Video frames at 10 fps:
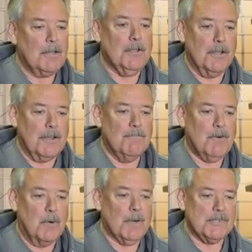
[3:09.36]
I'm really looking
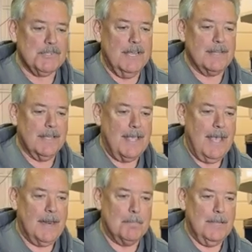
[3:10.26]
forward to seeing the
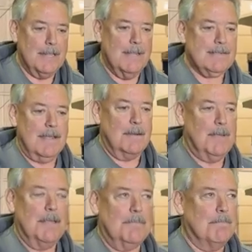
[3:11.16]
canopy. That's going to
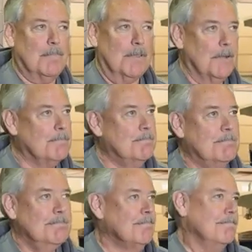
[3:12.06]
be
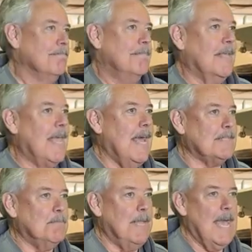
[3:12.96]
the
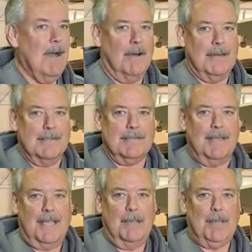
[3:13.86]
cat's meow on this
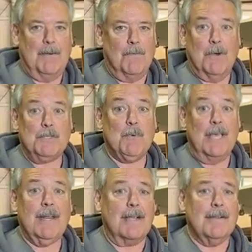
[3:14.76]
thing. And once we
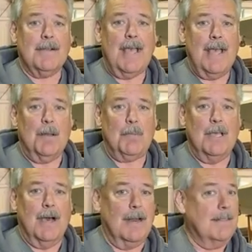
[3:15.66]
get a clear
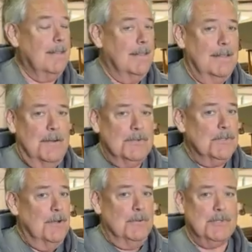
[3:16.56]
canopy on it, then
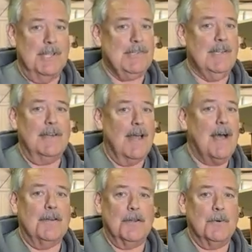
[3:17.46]
there's no sense in
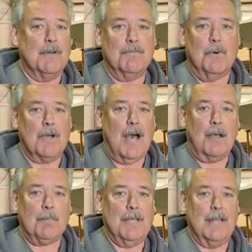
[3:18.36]
not doing a full
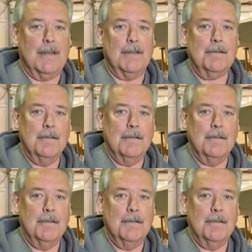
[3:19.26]
cockpit in it.